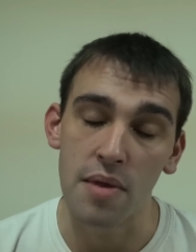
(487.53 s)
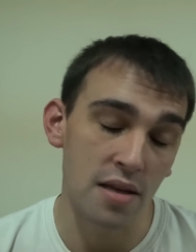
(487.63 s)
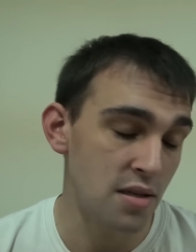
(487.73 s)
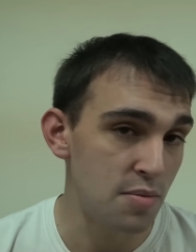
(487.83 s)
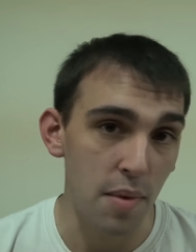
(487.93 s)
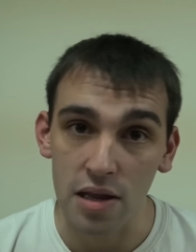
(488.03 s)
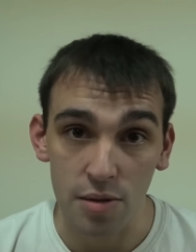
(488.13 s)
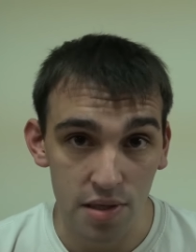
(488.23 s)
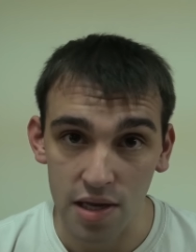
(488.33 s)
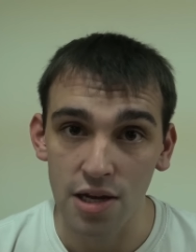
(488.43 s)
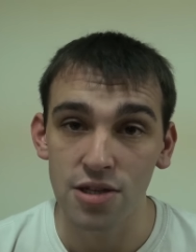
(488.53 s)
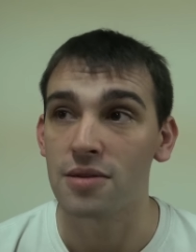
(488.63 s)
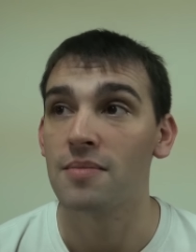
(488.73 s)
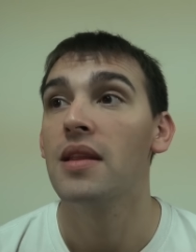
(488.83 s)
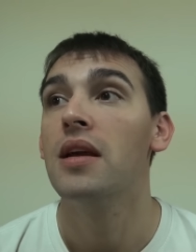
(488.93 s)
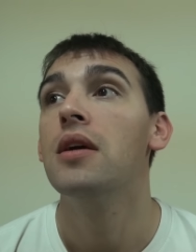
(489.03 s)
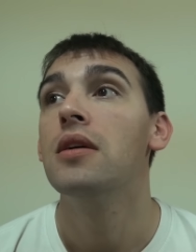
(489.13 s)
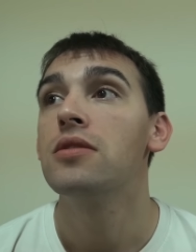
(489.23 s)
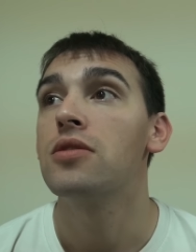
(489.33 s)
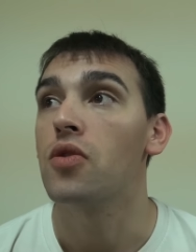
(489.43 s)
That's just my limitation.
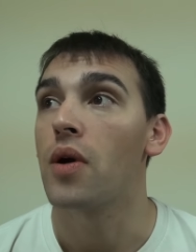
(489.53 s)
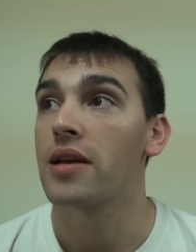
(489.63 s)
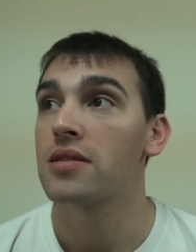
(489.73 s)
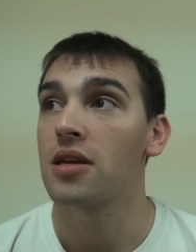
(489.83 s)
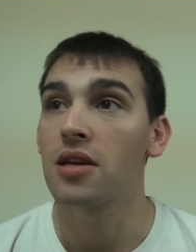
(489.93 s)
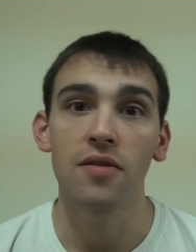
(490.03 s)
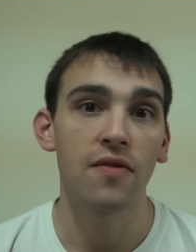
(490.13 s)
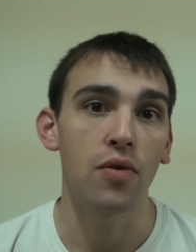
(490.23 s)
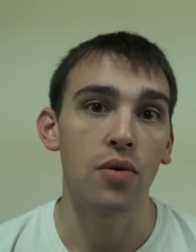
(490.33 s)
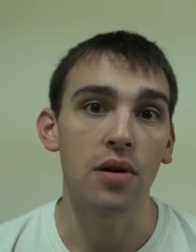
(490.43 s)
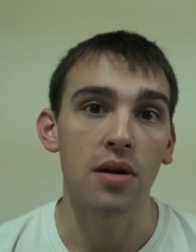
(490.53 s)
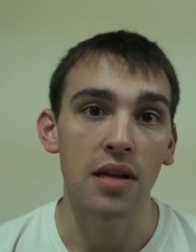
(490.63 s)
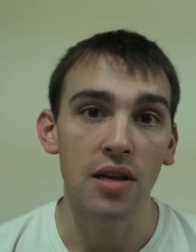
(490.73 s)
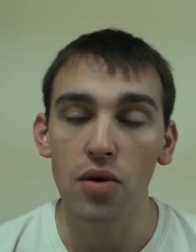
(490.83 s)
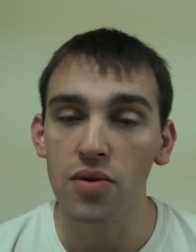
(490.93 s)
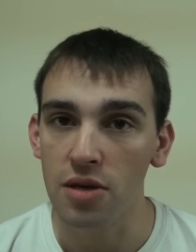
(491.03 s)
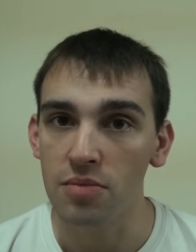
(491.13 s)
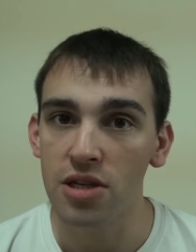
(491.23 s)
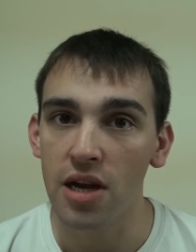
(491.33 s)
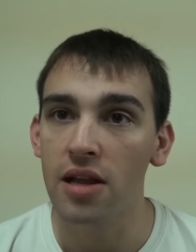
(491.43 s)
So asking for an
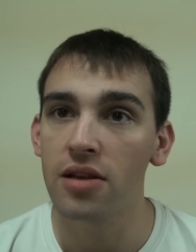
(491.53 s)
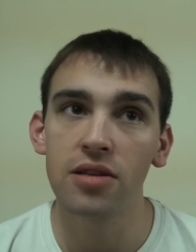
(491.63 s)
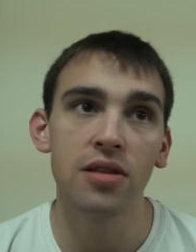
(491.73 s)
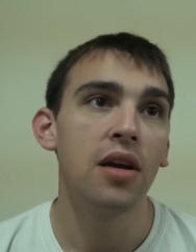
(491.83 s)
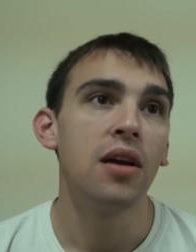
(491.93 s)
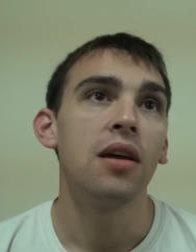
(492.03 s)
Egoism challenge.